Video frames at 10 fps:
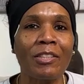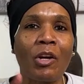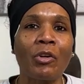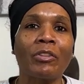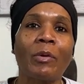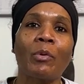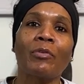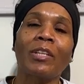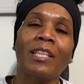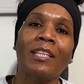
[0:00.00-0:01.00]
I heard they were
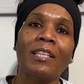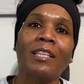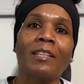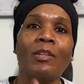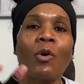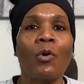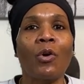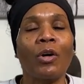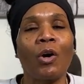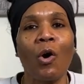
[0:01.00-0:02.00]
really good,
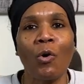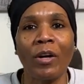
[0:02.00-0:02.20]
or Hoka.